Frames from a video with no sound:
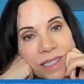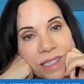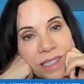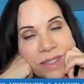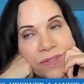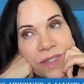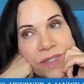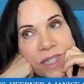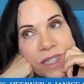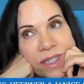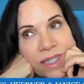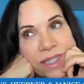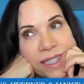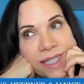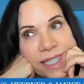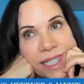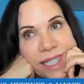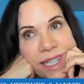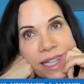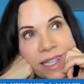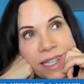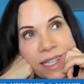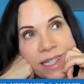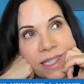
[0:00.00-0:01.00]
It's just very
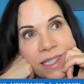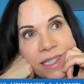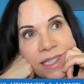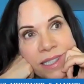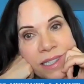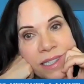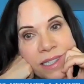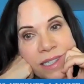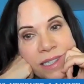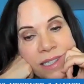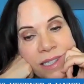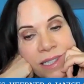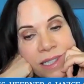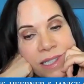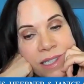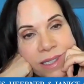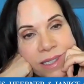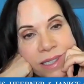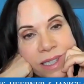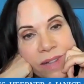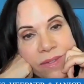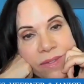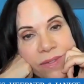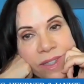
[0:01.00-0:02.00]
sad.
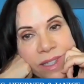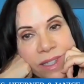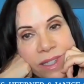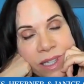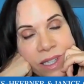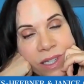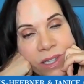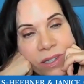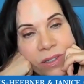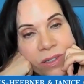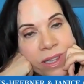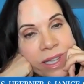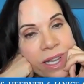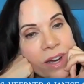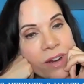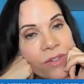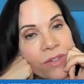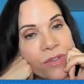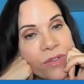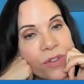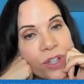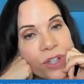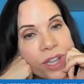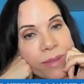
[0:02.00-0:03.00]
It's lovely that you're
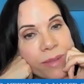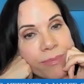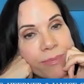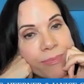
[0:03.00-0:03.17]
there for